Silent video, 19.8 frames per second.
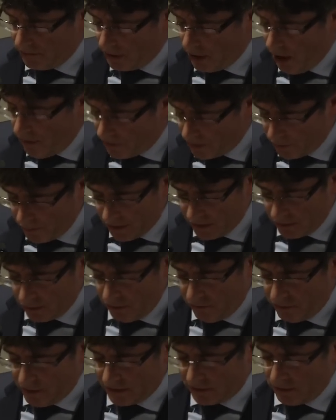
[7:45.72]
the
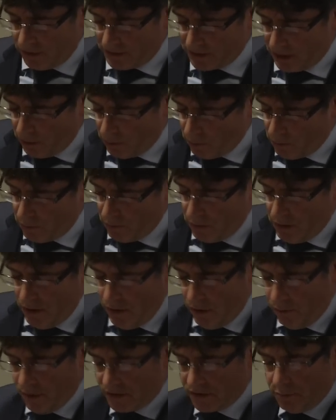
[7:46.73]
government of Catalonia law
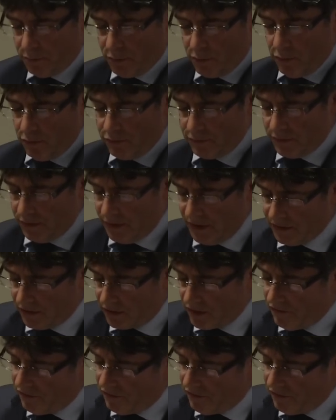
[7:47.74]
was approved in a